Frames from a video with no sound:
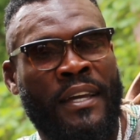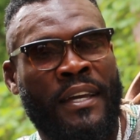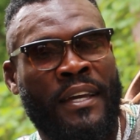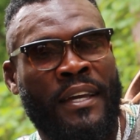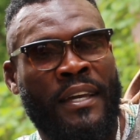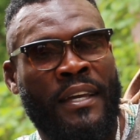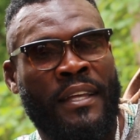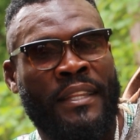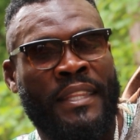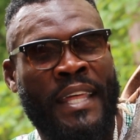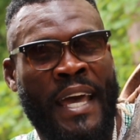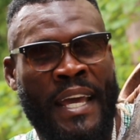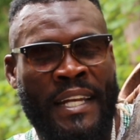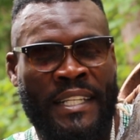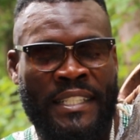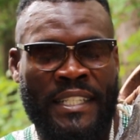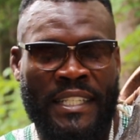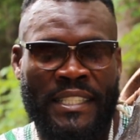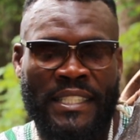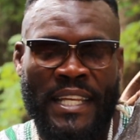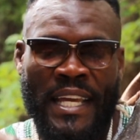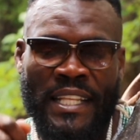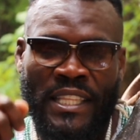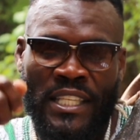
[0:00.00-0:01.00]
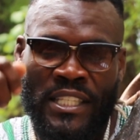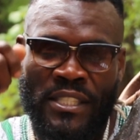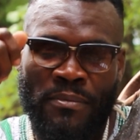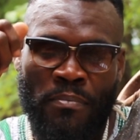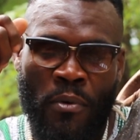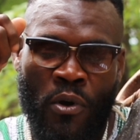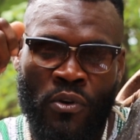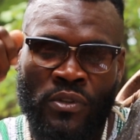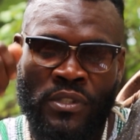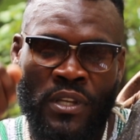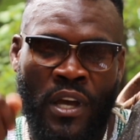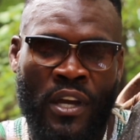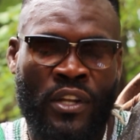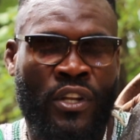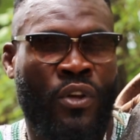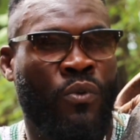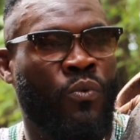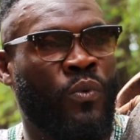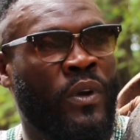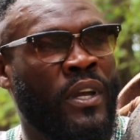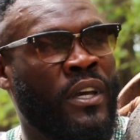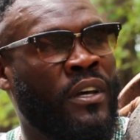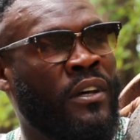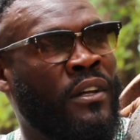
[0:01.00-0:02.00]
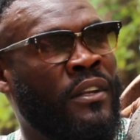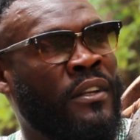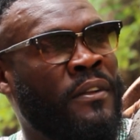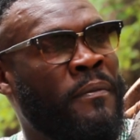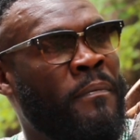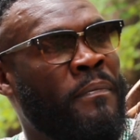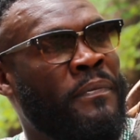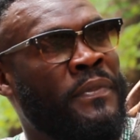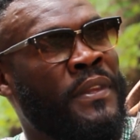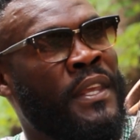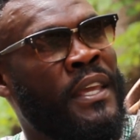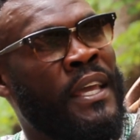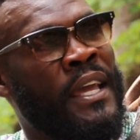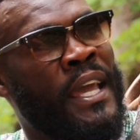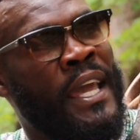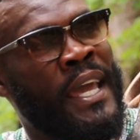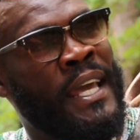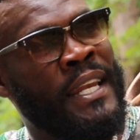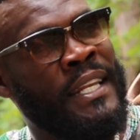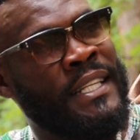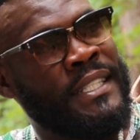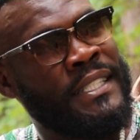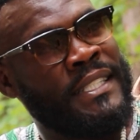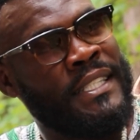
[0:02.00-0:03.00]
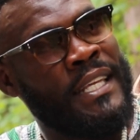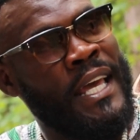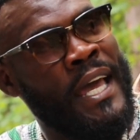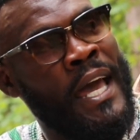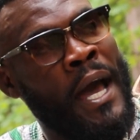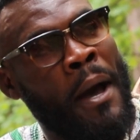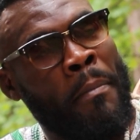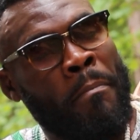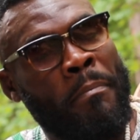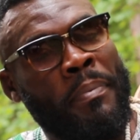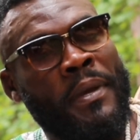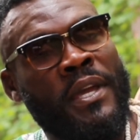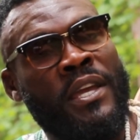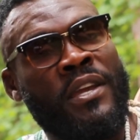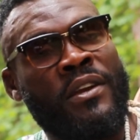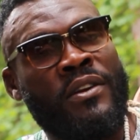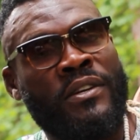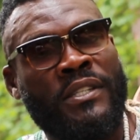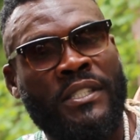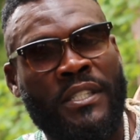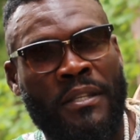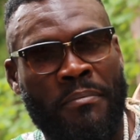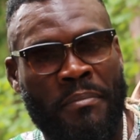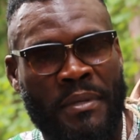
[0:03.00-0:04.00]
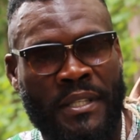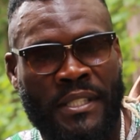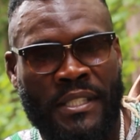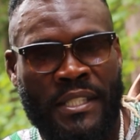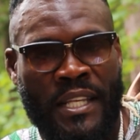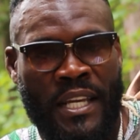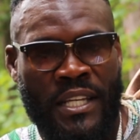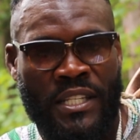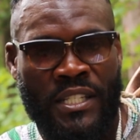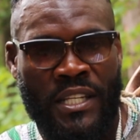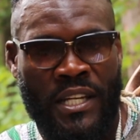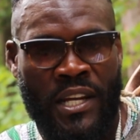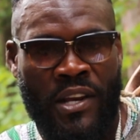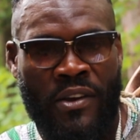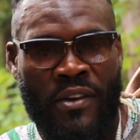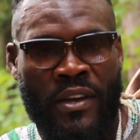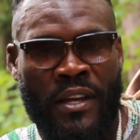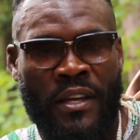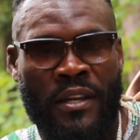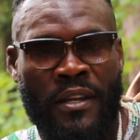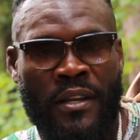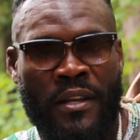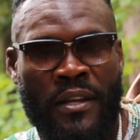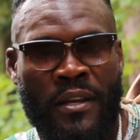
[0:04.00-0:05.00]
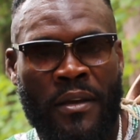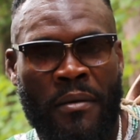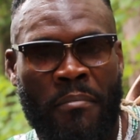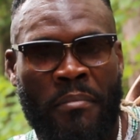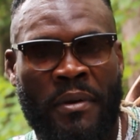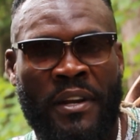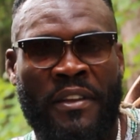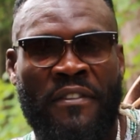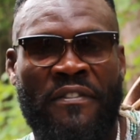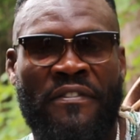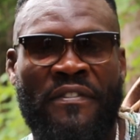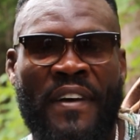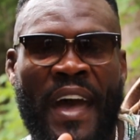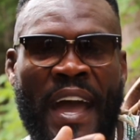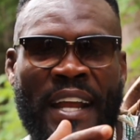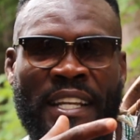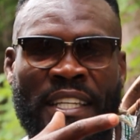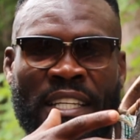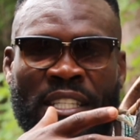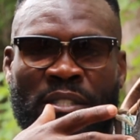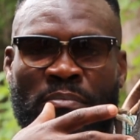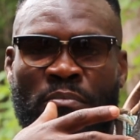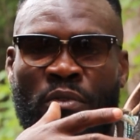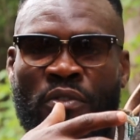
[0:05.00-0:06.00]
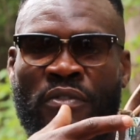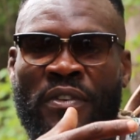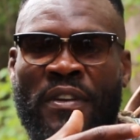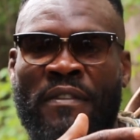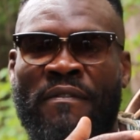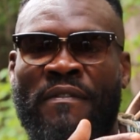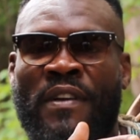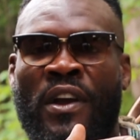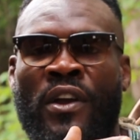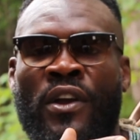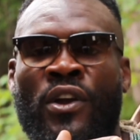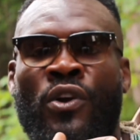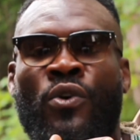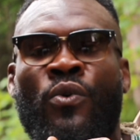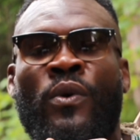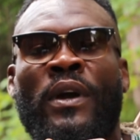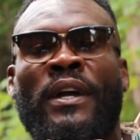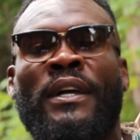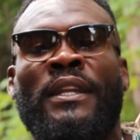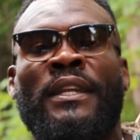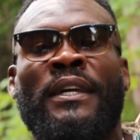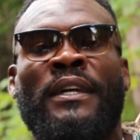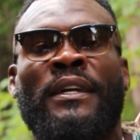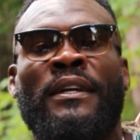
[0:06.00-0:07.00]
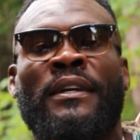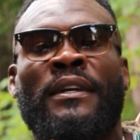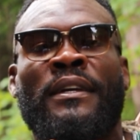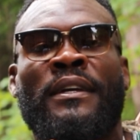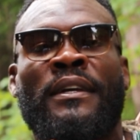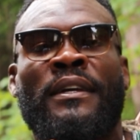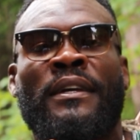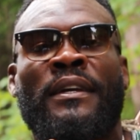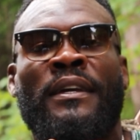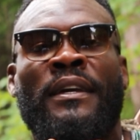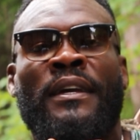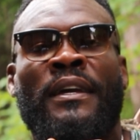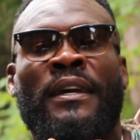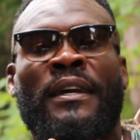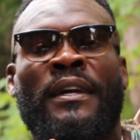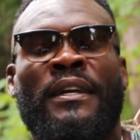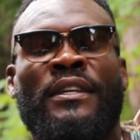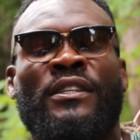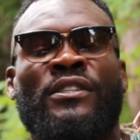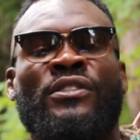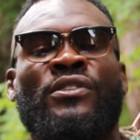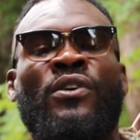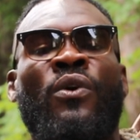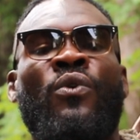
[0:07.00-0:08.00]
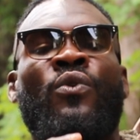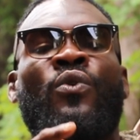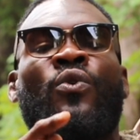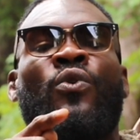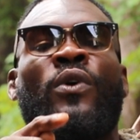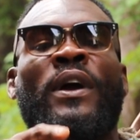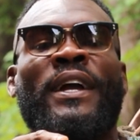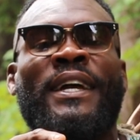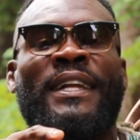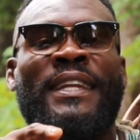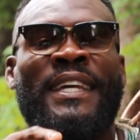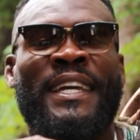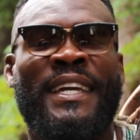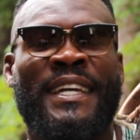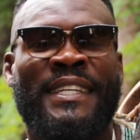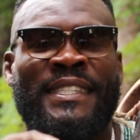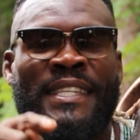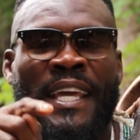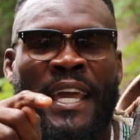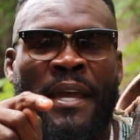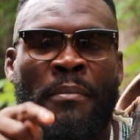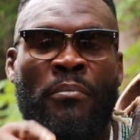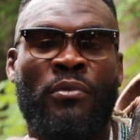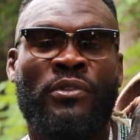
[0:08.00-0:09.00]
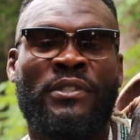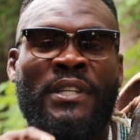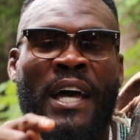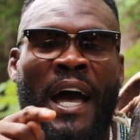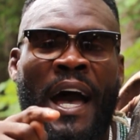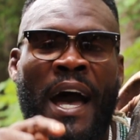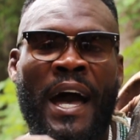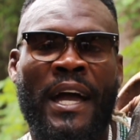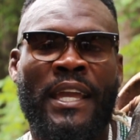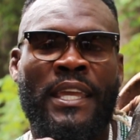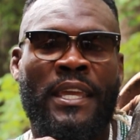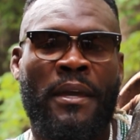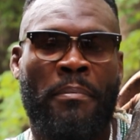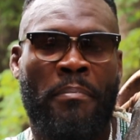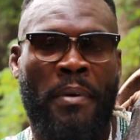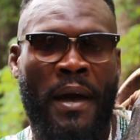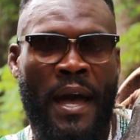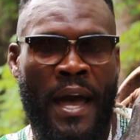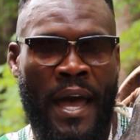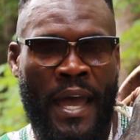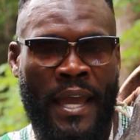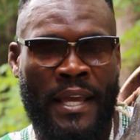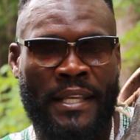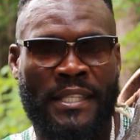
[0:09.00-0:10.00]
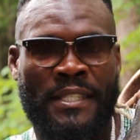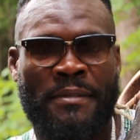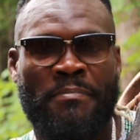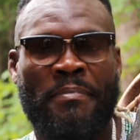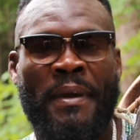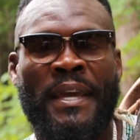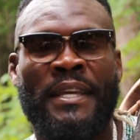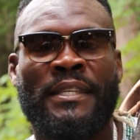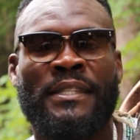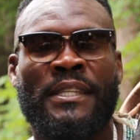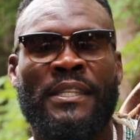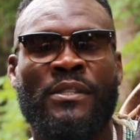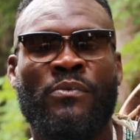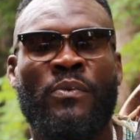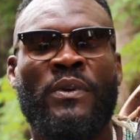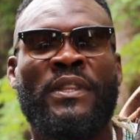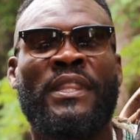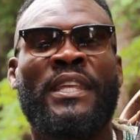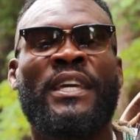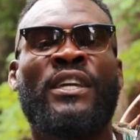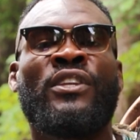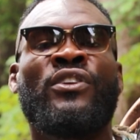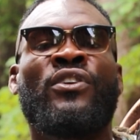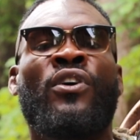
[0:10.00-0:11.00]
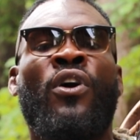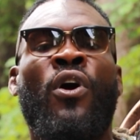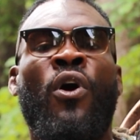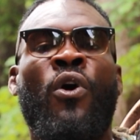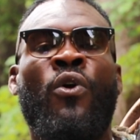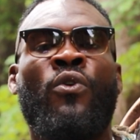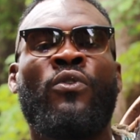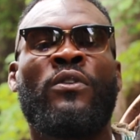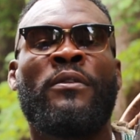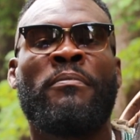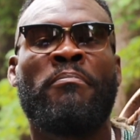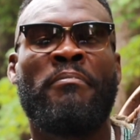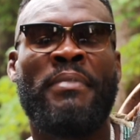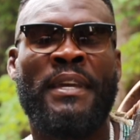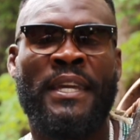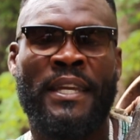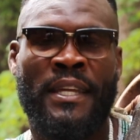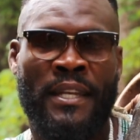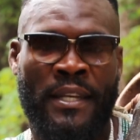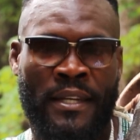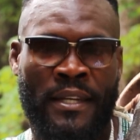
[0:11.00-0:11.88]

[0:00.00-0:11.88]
that just like the spokes on the wheel, it appears to be stationary, but in fact it's moving very quickly. So quickly it's able to occupy spaces within your own being,